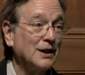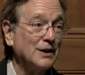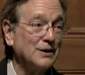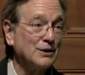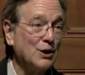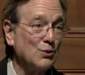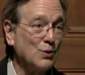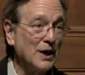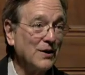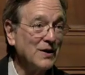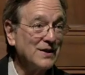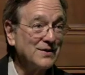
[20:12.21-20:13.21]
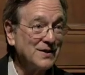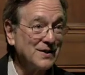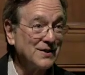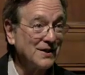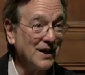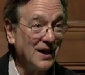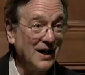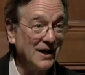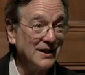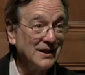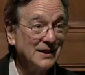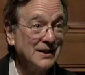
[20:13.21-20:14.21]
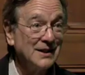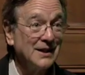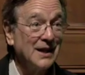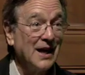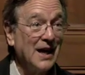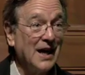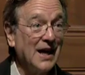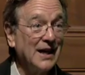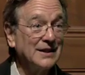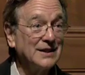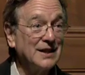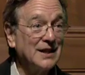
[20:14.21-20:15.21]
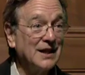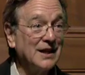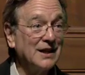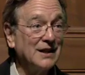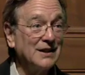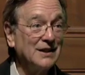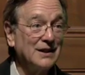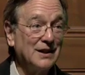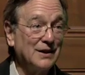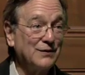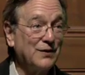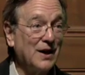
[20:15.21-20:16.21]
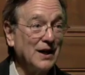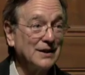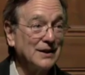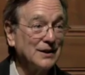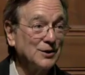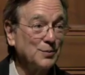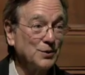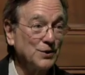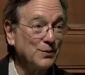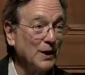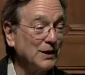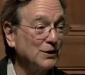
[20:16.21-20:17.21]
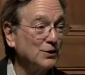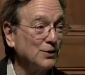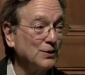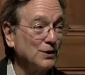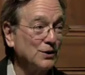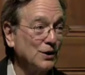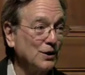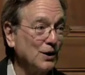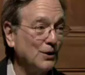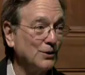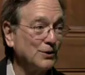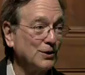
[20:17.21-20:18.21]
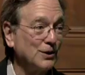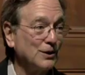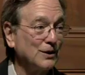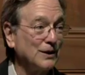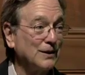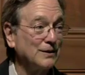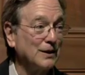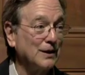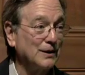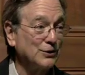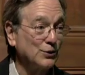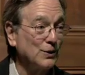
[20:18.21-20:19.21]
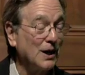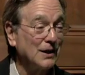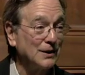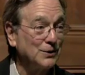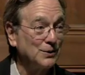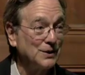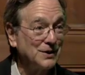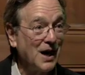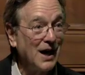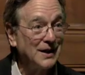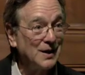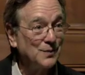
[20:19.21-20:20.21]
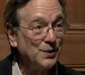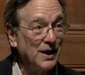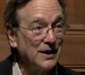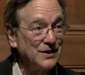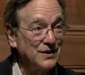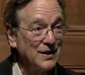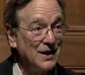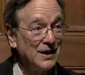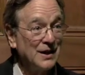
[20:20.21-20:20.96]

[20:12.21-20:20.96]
you know, where is this guy? And he finally is persuaded to disclose the Shukaletuda's hiding place.